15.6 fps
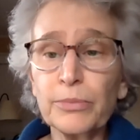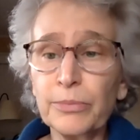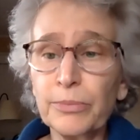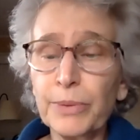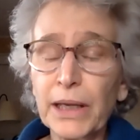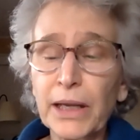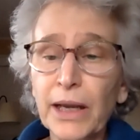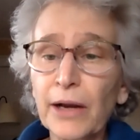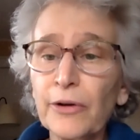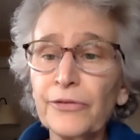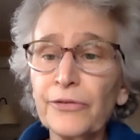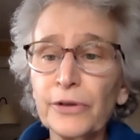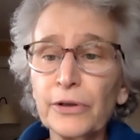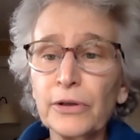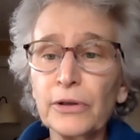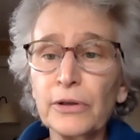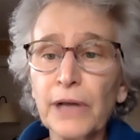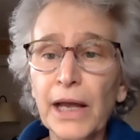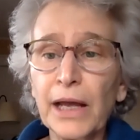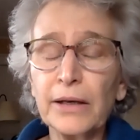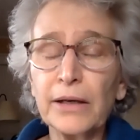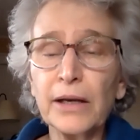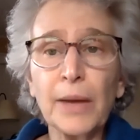be careful
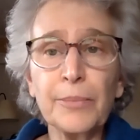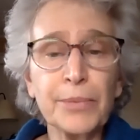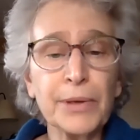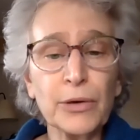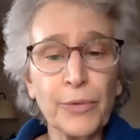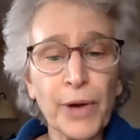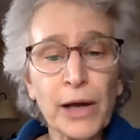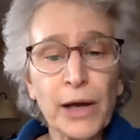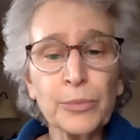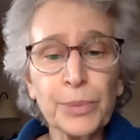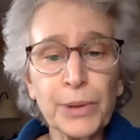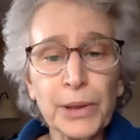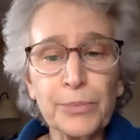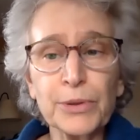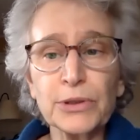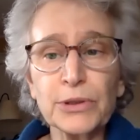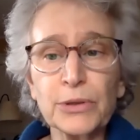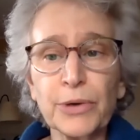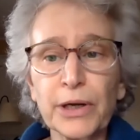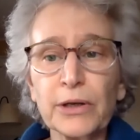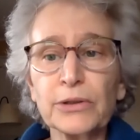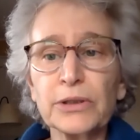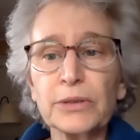and not be around people so I
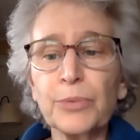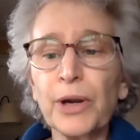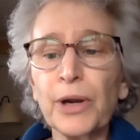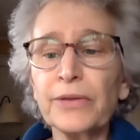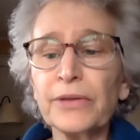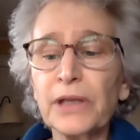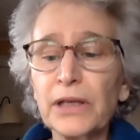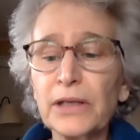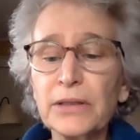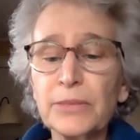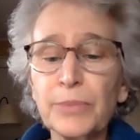don't spread this.